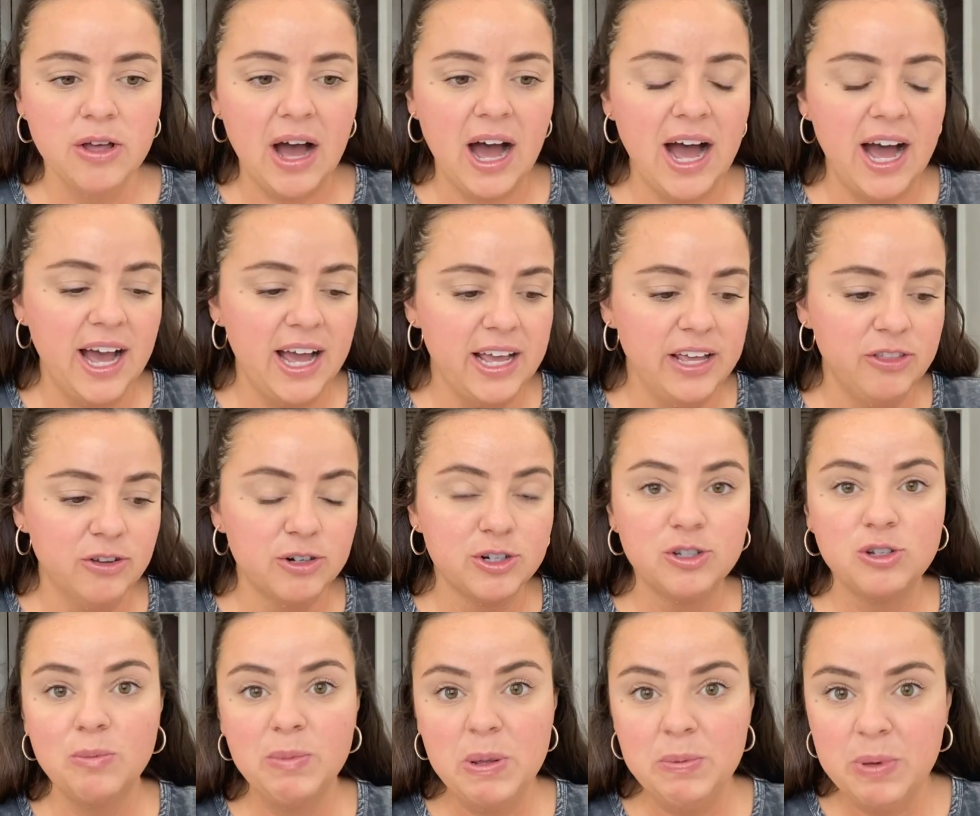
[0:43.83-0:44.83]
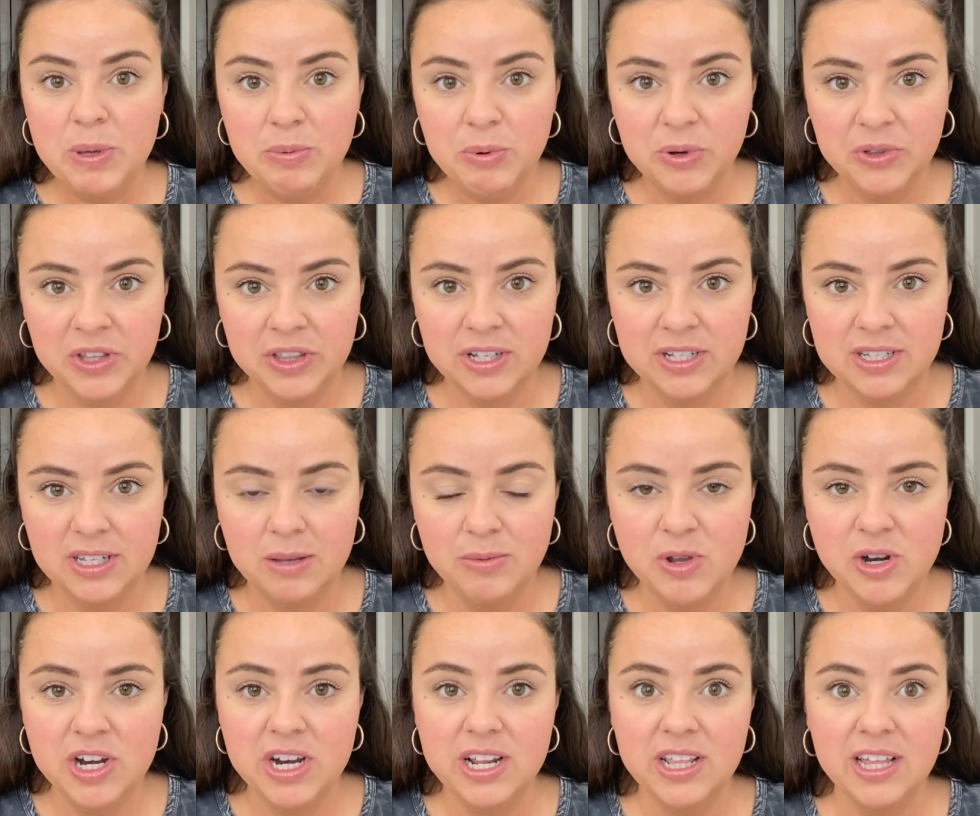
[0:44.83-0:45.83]
there's so many people within this
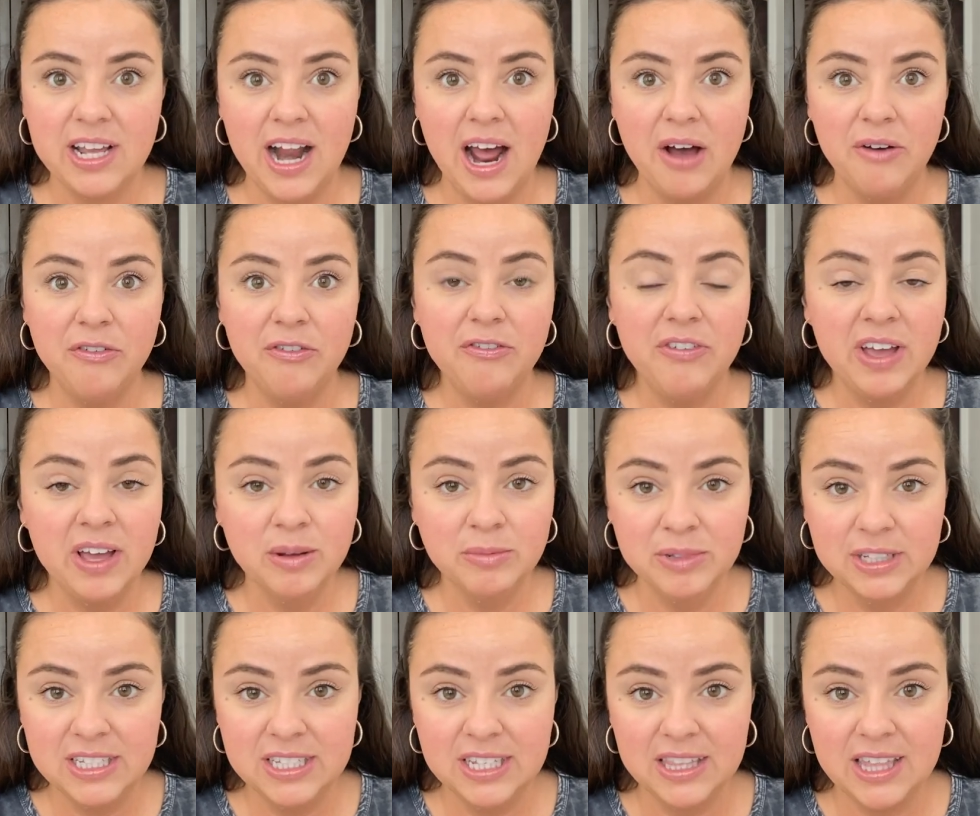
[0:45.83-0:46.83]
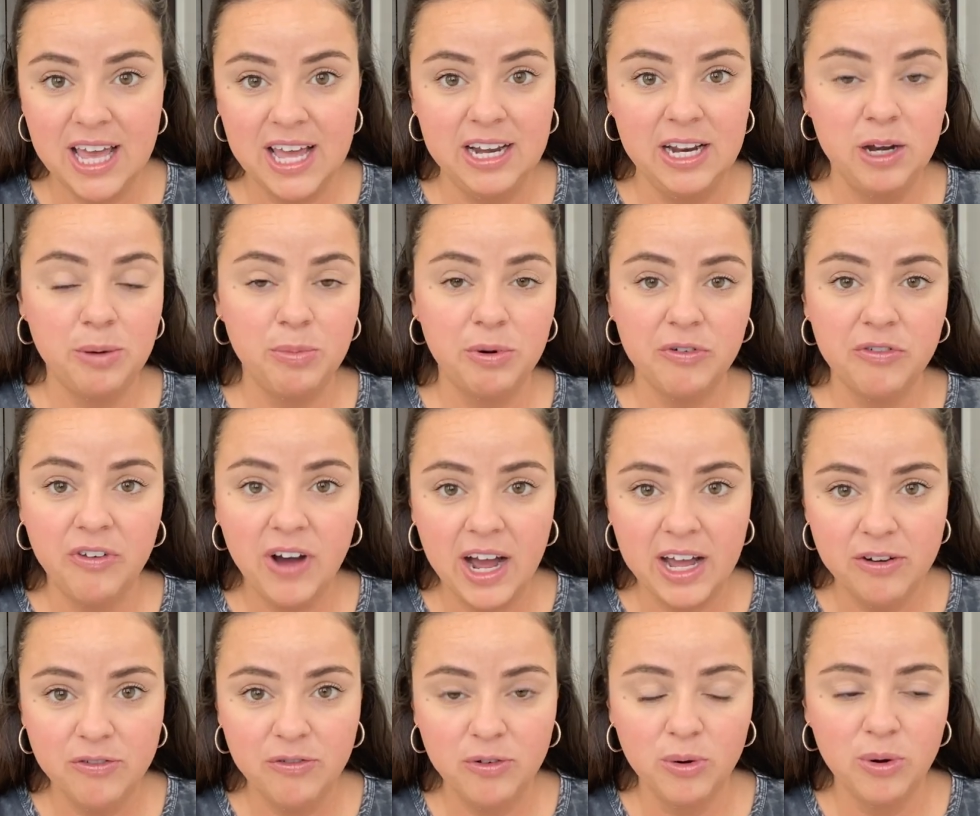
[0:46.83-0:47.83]
community that have families that they need to
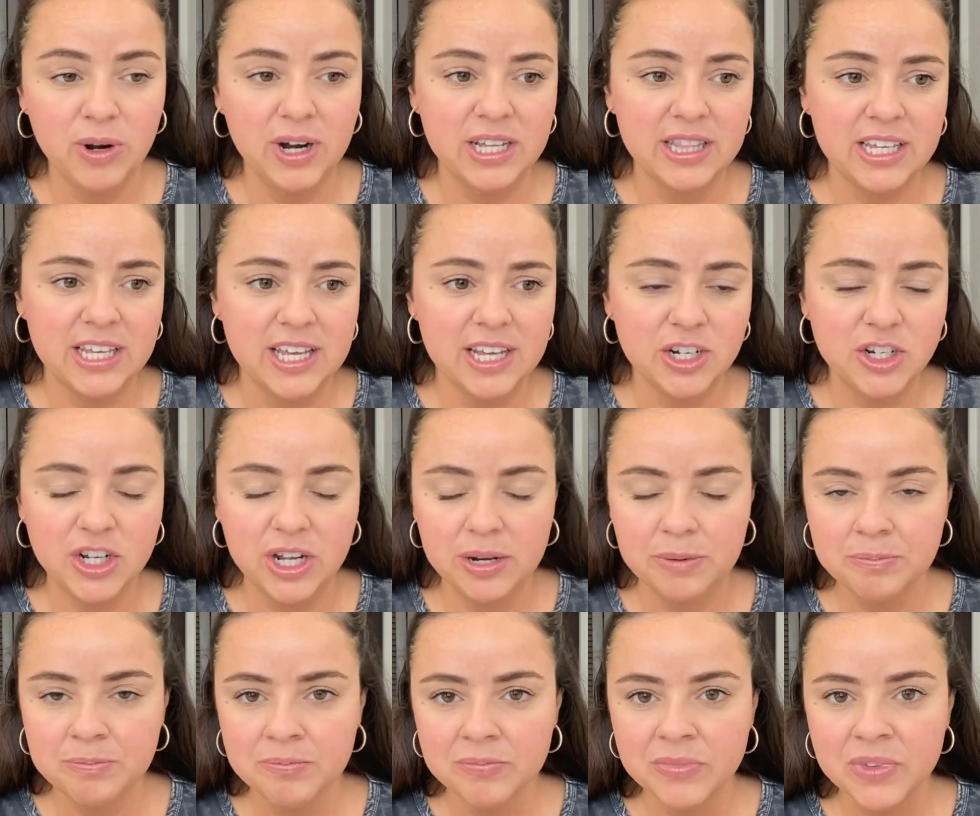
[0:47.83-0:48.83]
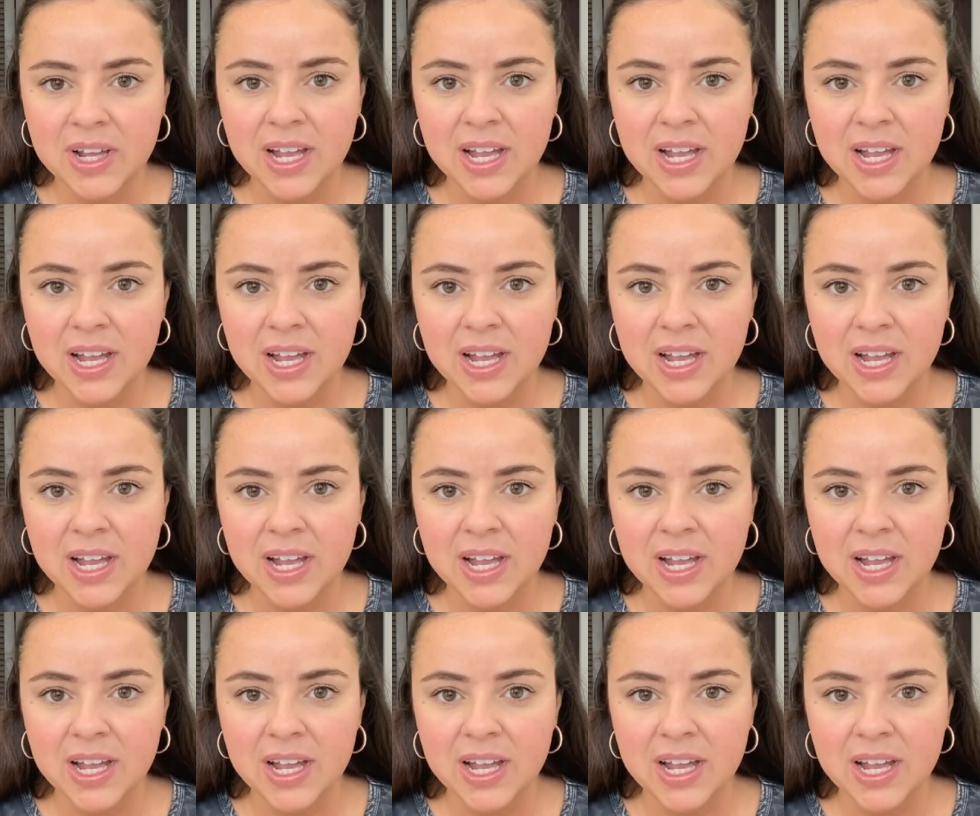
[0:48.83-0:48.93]
provide for in the kitchen.